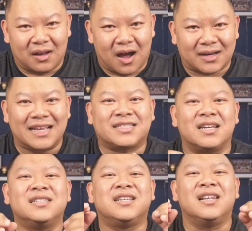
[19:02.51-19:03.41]
not locked, it's
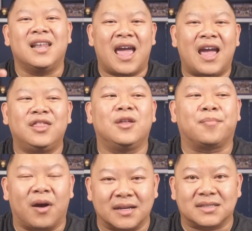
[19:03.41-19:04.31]
gonna delay the
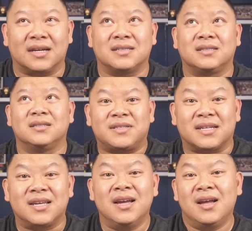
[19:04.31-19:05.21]
process. Step
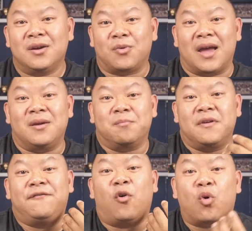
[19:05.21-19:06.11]
6, right?
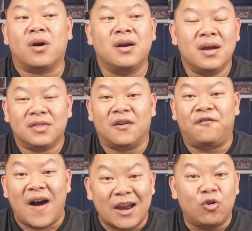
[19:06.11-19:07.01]
Before the
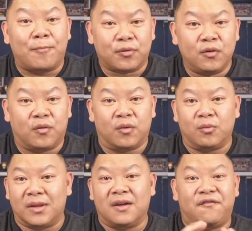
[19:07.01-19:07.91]
final approval,
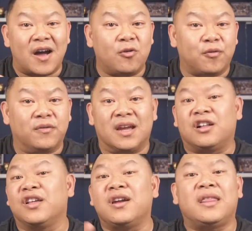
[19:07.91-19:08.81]
when the final approval,
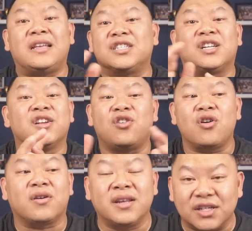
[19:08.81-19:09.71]
they just cleared
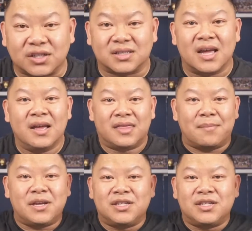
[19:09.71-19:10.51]
all your conditions. That